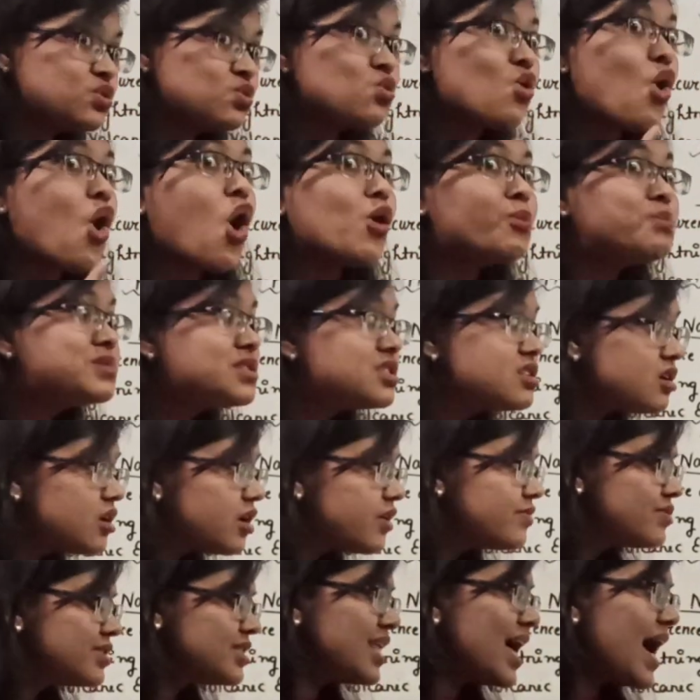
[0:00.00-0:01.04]

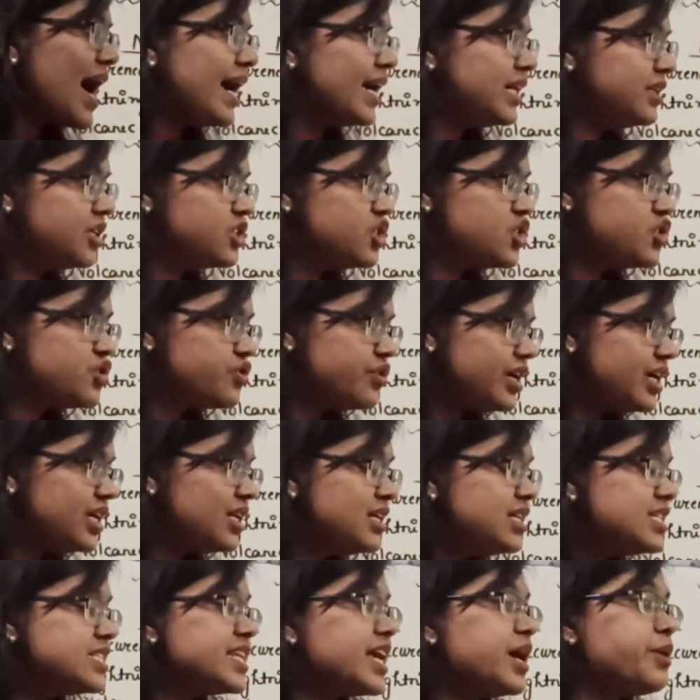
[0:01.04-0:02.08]
observes that the train
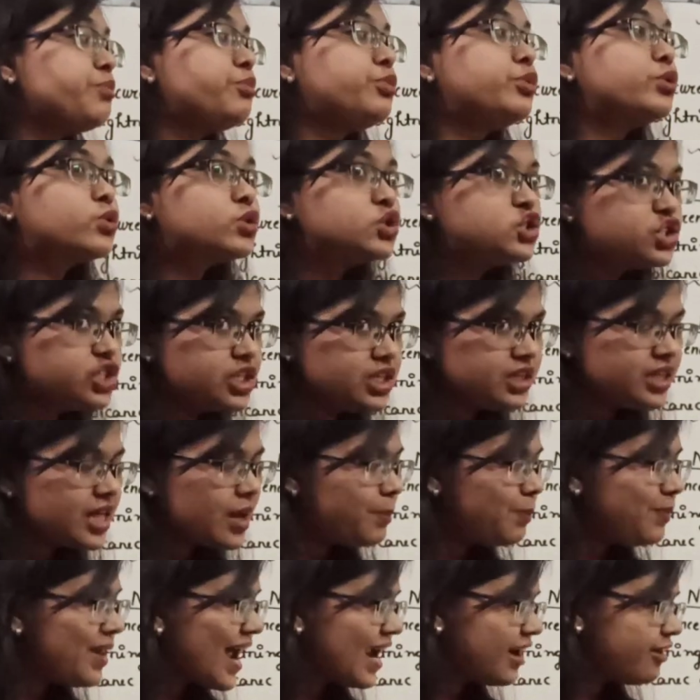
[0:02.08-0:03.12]
is approaching the
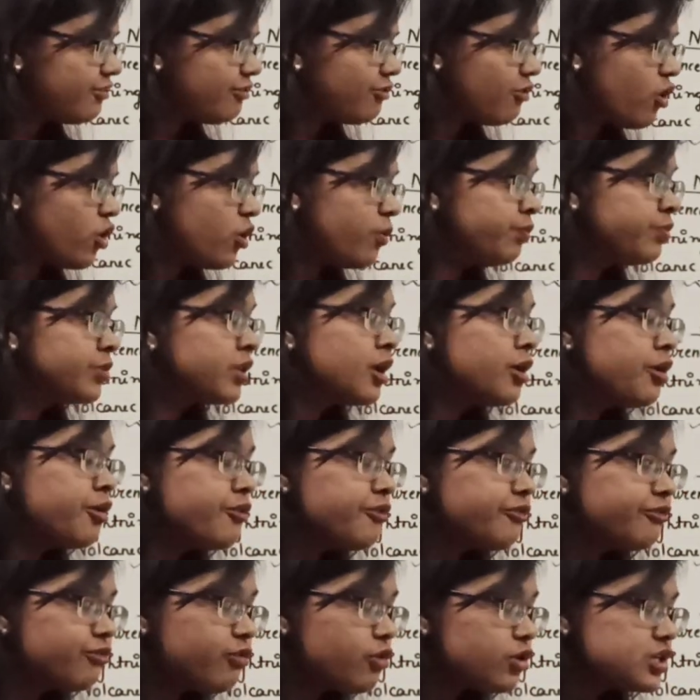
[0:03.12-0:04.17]
platform,
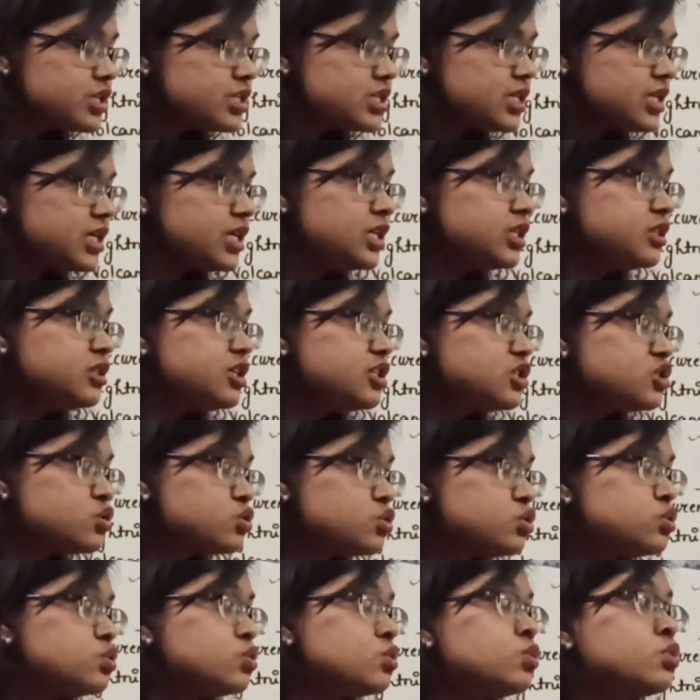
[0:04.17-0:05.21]
for C, these
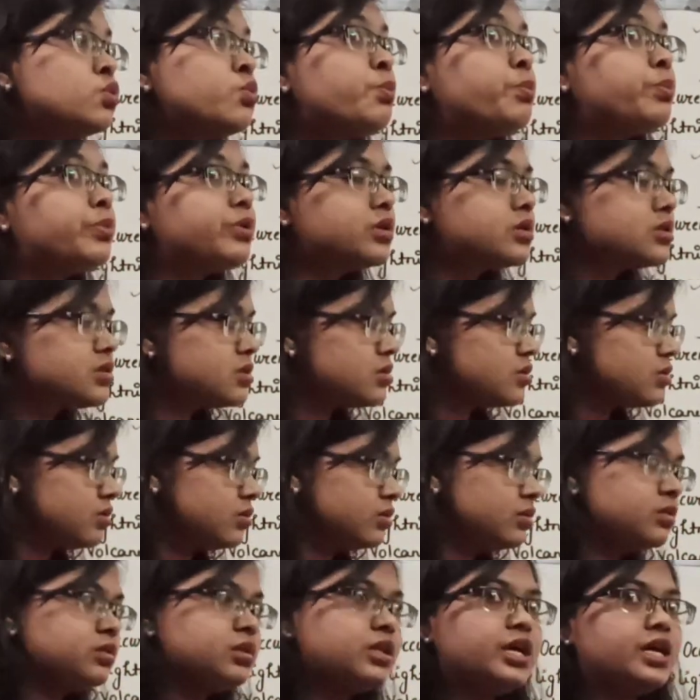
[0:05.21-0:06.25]
2
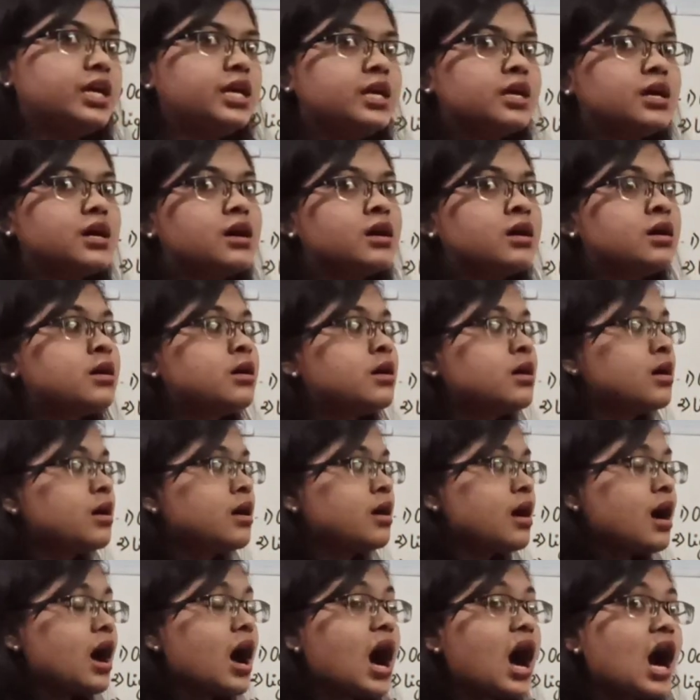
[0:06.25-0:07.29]
persons, they
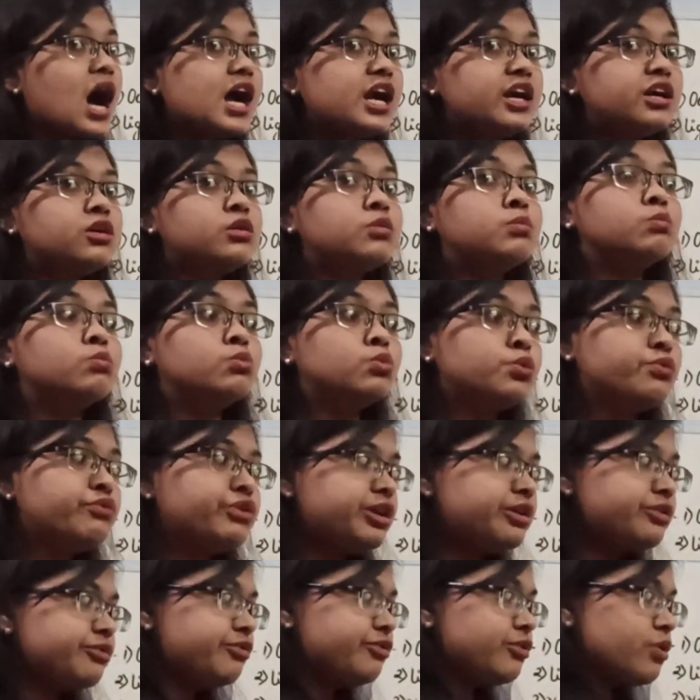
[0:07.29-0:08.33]
are
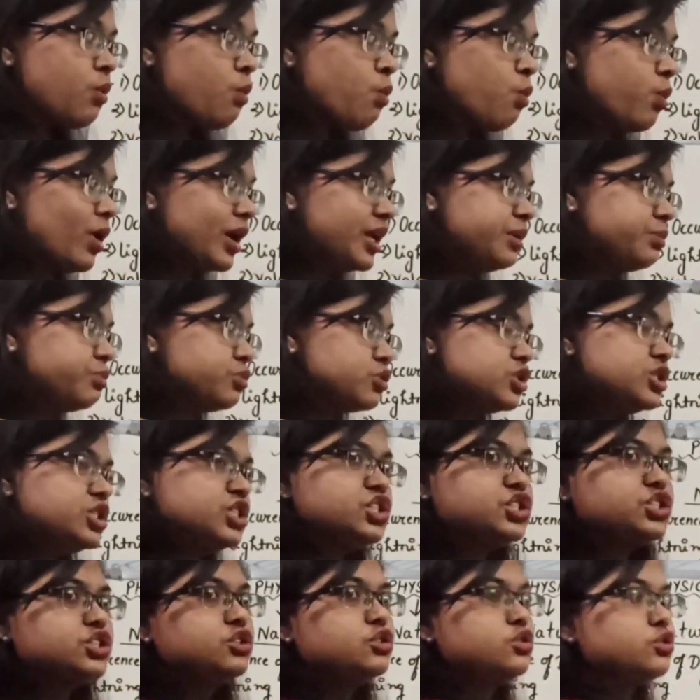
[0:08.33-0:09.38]
moving from one
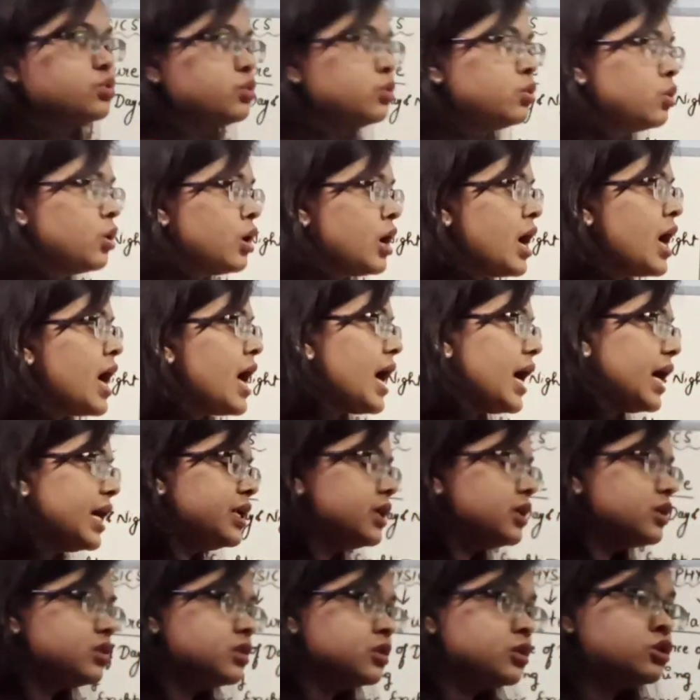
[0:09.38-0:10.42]
position to
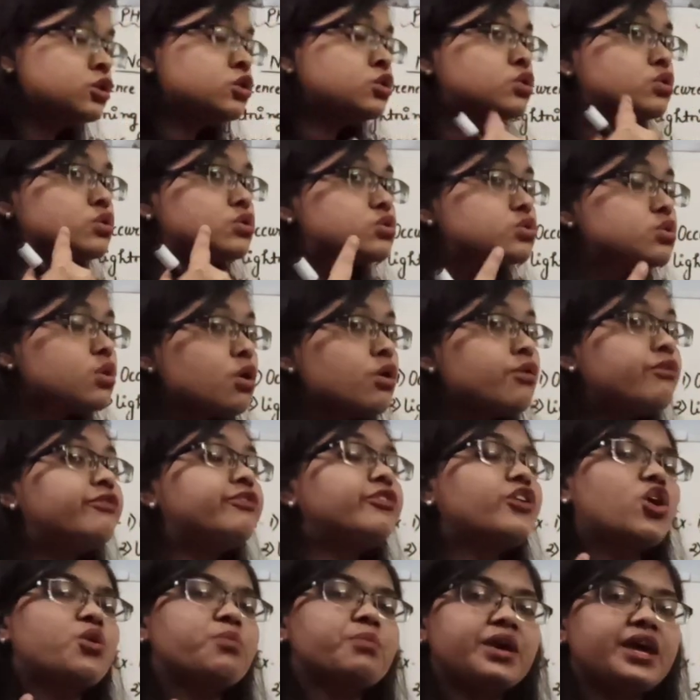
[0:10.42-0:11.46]
another. So
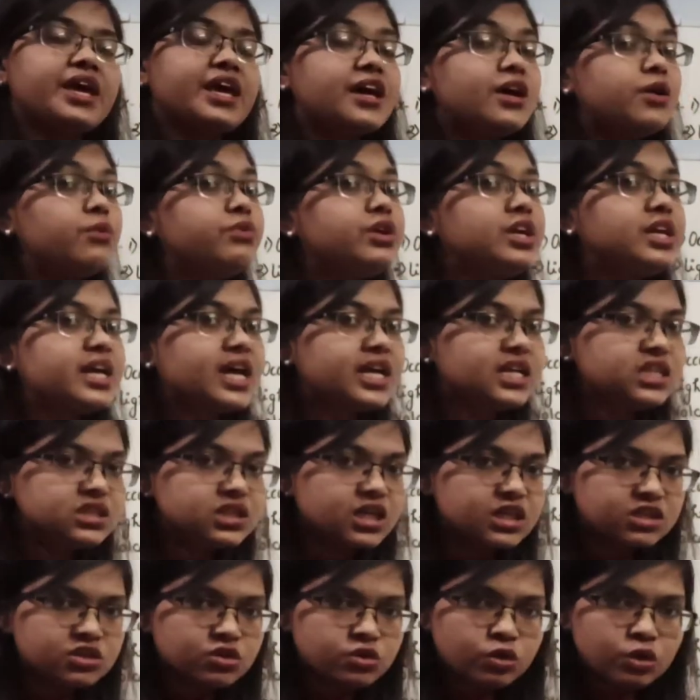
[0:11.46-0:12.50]
from here we can
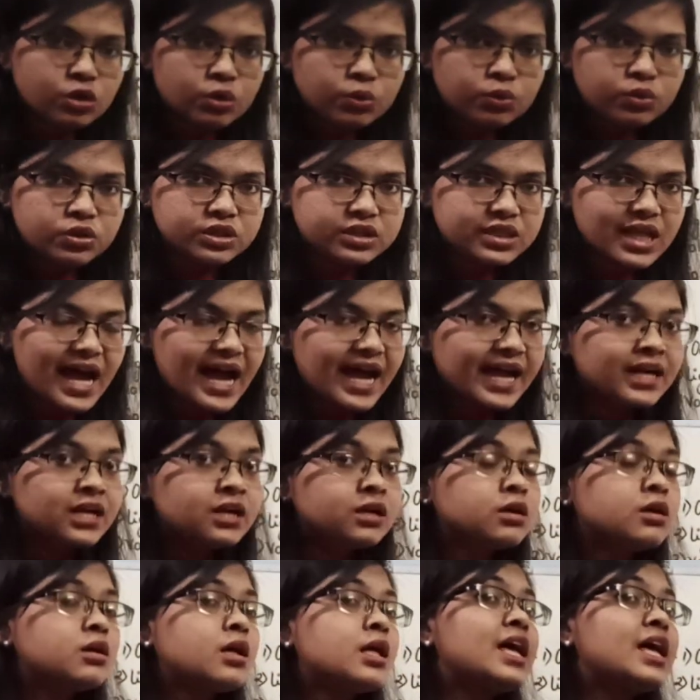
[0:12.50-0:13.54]
conclude that
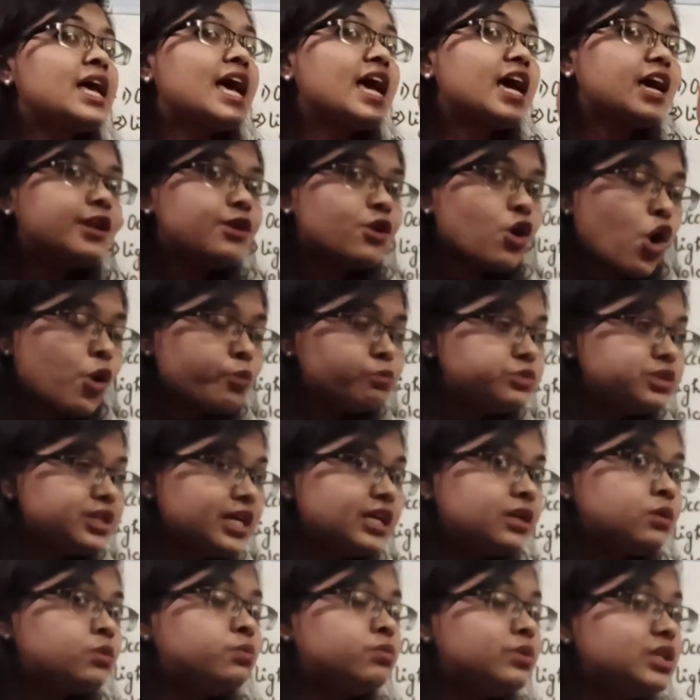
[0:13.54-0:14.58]
an
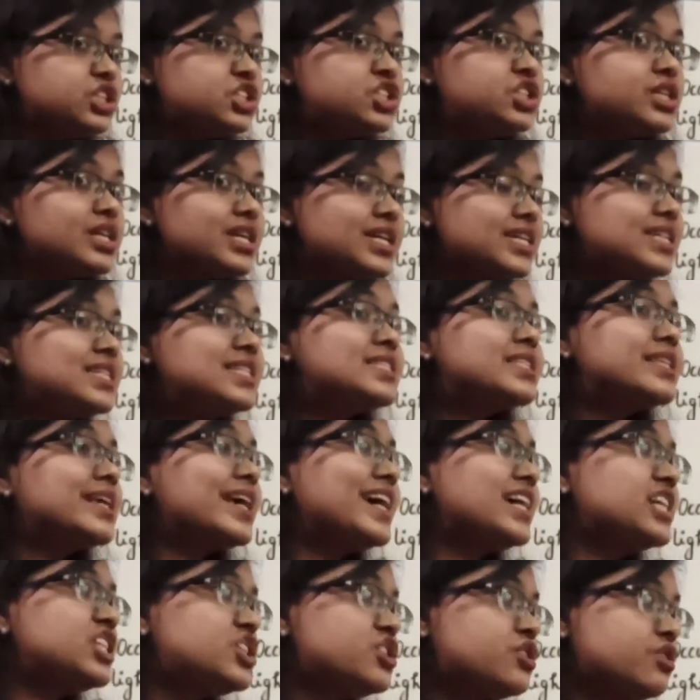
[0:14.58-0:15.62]
object which is
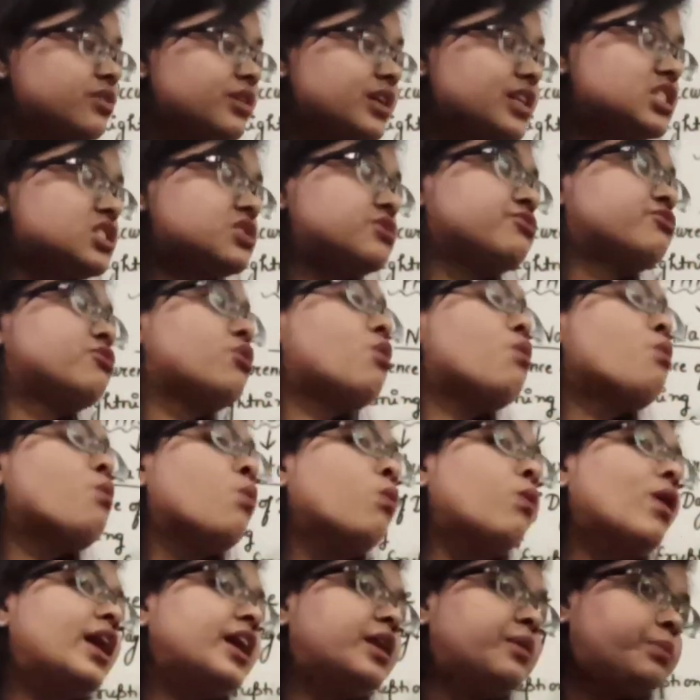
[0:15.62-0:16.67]
at rest for
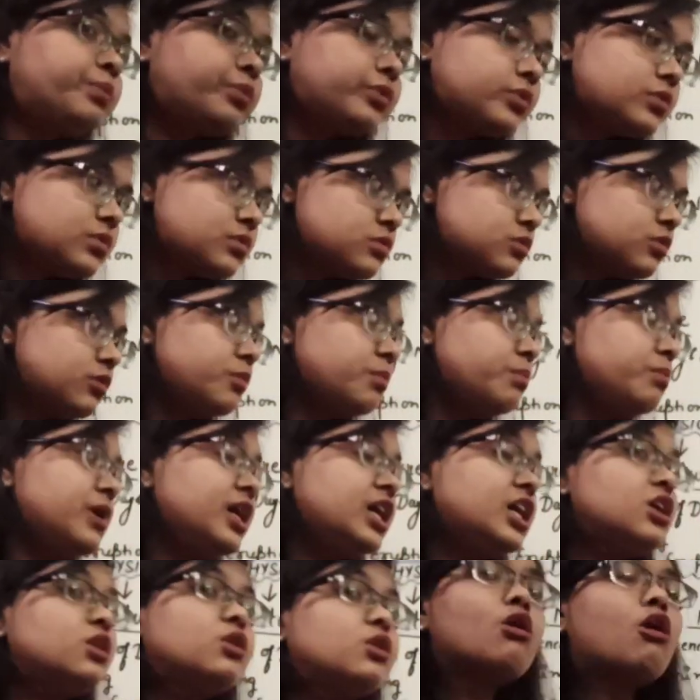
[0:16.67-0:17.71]
one person
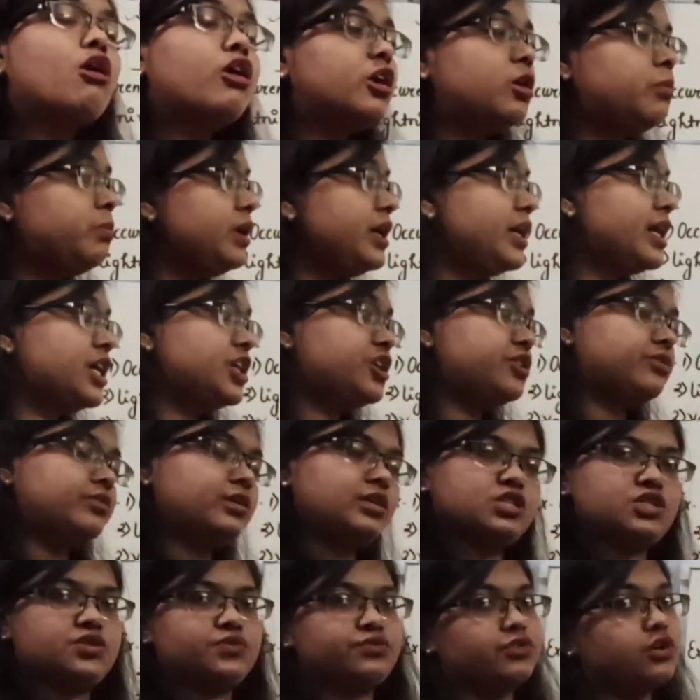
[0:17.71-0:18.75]
may not be at
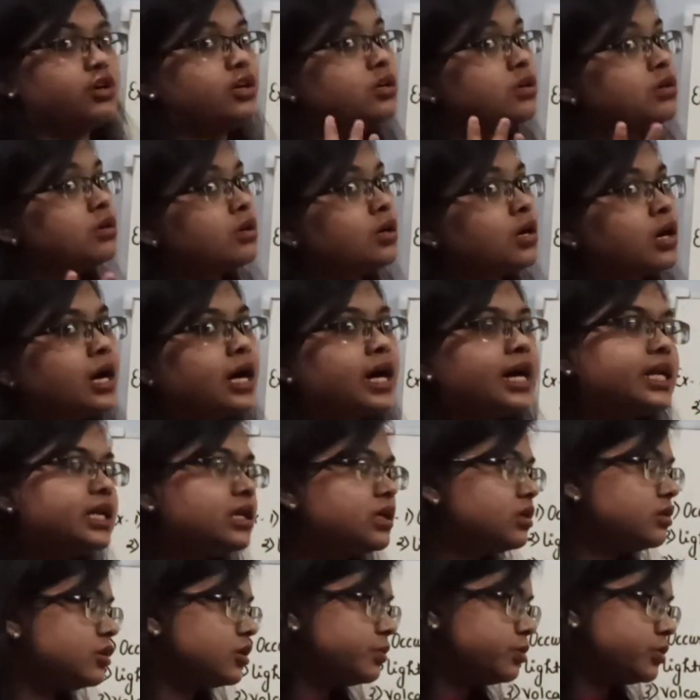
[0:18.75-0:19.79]
rest for
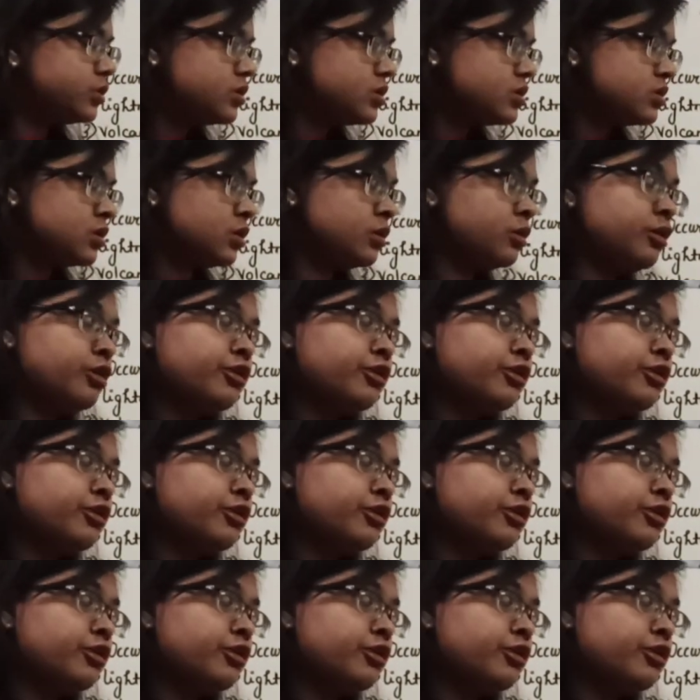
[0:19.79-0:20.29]
another person.